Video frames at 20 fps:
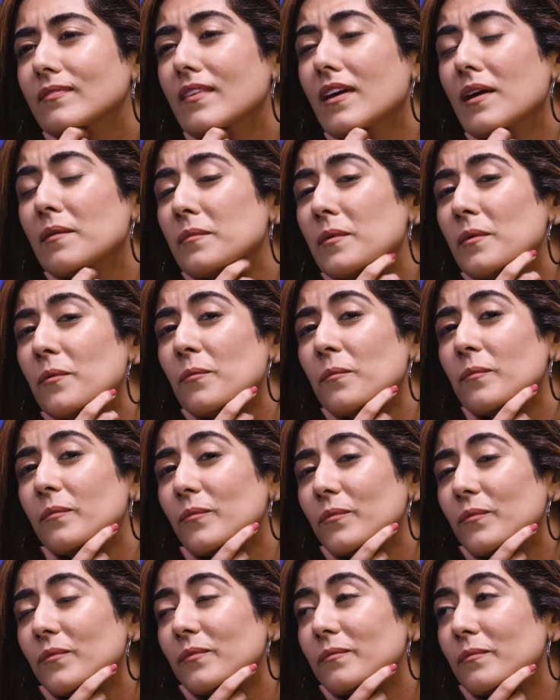I'm a
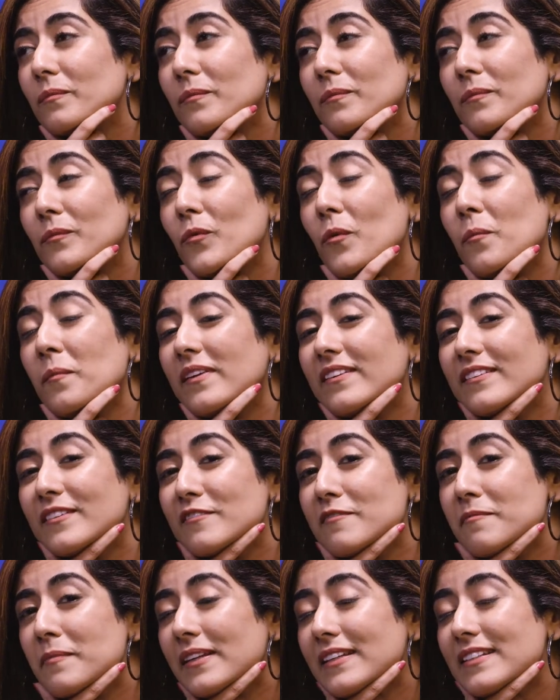woman
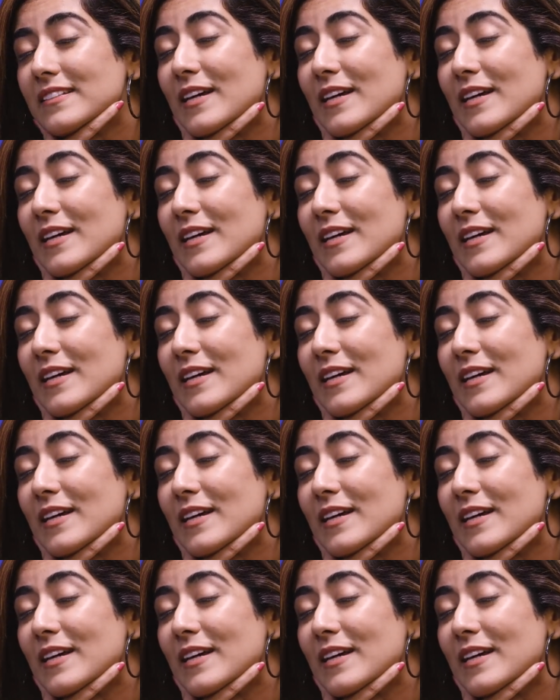of many